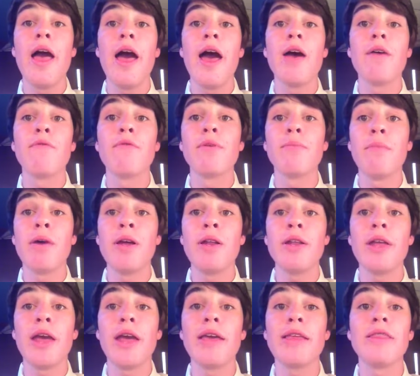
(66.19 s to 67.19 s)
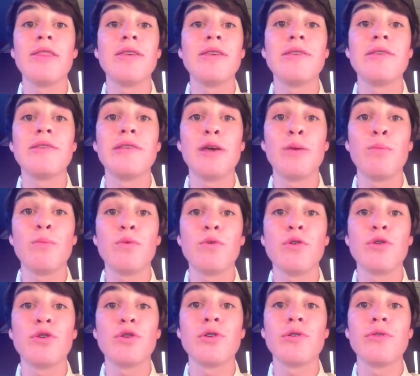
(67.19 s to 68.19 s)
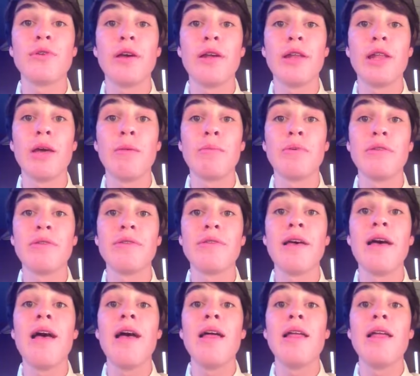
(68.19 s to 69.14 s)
Every Monday, these same oranges and lemons